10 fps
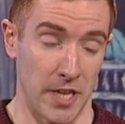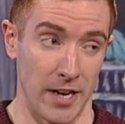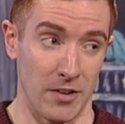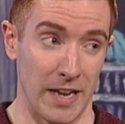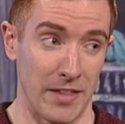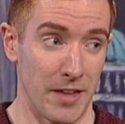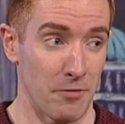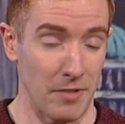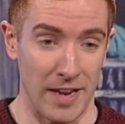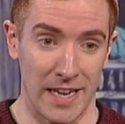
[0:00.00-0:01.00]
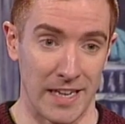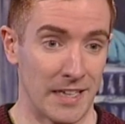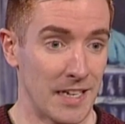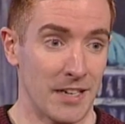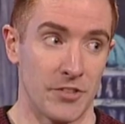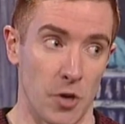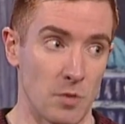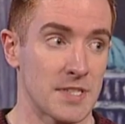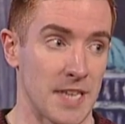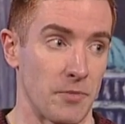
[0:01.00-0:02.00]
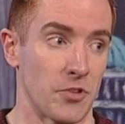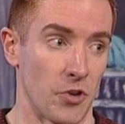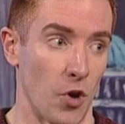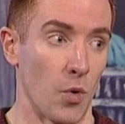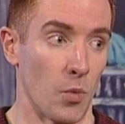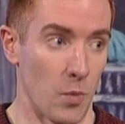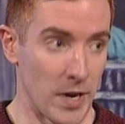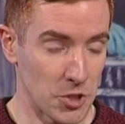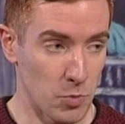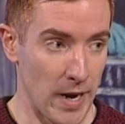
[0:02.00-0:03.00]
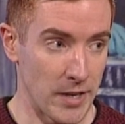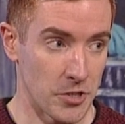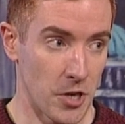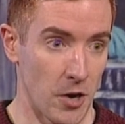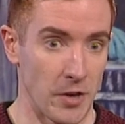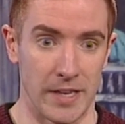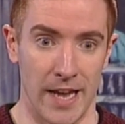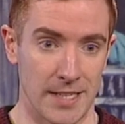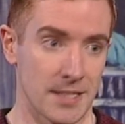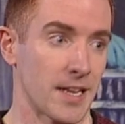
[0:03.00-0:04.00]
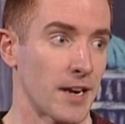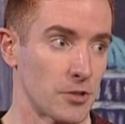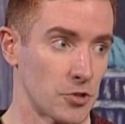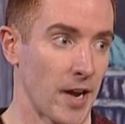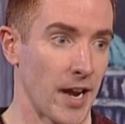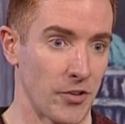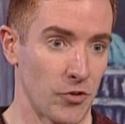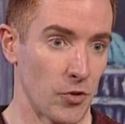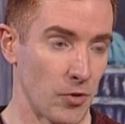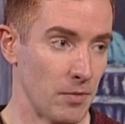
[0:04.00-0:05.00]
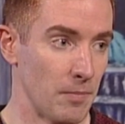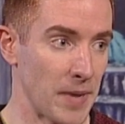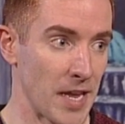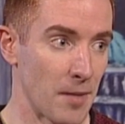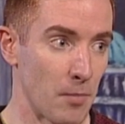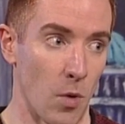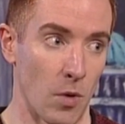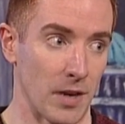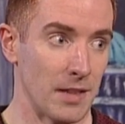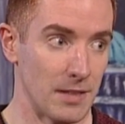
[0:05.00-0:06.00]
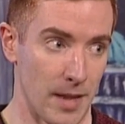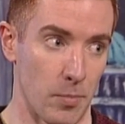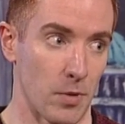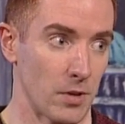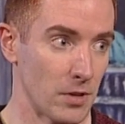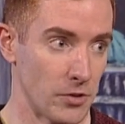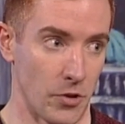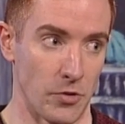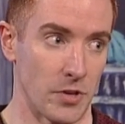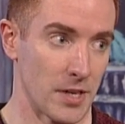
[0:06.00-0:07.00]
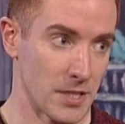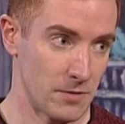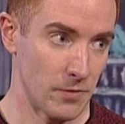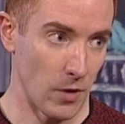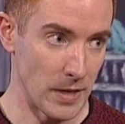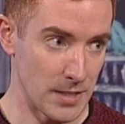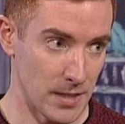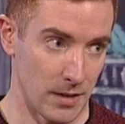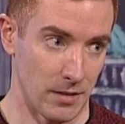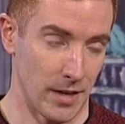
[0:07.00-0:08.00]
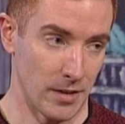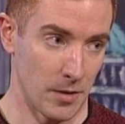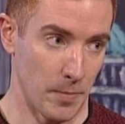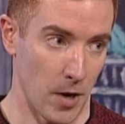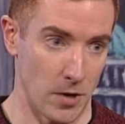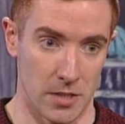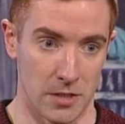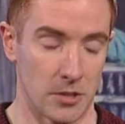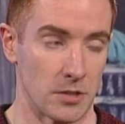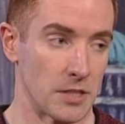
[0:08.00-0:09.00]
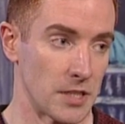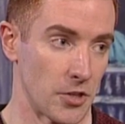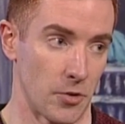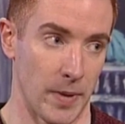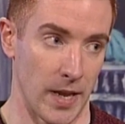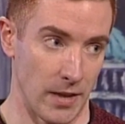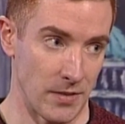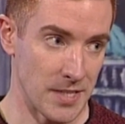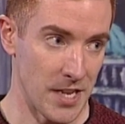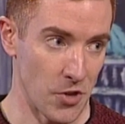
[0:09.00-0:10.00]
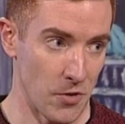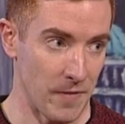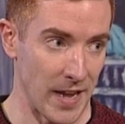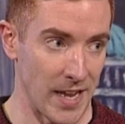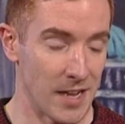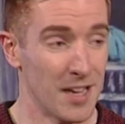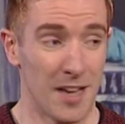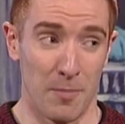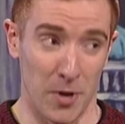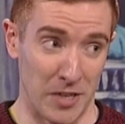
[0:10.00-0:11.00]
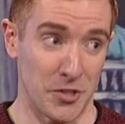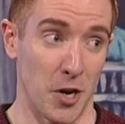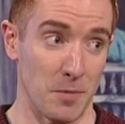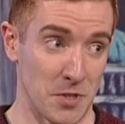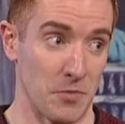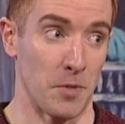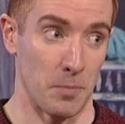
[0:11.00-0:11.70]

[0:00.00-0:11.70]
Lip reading: generally, they really don't seem to know which way to turn. Yes, they are trying to be a more liberal unionist voice in comparison to the DUP and the TUV, but in terms of the